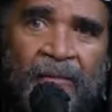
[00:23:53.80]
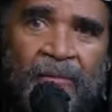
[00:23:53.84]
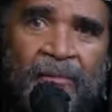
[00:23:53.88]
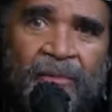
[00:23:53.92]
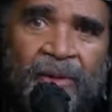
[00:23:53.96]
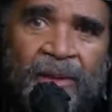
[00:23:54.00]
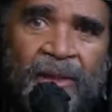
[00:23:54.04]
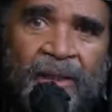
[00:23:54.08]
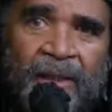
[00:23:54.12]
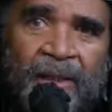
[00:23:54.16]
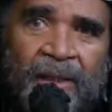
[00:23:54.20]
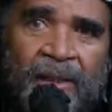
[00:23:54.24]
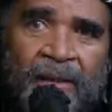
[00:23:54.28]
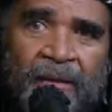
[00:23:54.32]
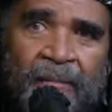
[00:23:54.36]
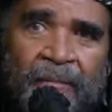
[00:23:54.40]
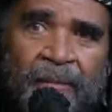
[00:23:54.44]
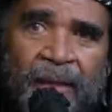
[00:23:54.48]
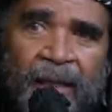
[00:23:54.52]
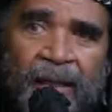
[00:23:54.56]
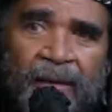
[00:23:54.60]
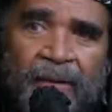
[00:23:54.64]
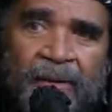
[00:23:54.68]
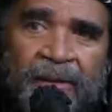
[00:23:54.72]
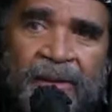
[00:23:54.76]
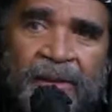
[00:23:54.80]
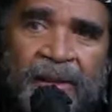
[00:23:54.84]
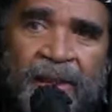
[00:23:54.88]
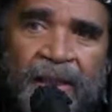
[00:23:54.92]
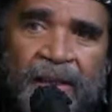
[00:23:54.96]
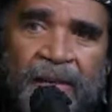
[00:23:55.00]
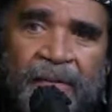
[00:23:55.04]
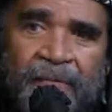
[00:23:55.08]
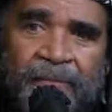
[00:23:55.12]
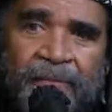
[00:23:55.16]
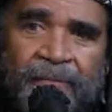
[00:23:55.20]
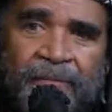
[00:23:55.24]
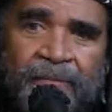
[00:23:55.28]
we hear about
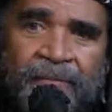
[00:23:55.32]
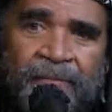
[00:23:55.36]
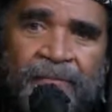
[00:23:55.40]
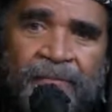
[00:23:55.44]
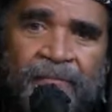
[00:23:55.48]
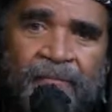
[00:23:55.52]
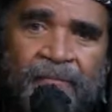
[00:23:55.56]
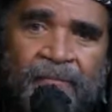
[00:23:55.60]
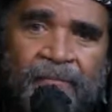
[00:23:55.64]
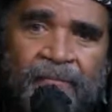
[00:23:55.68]
and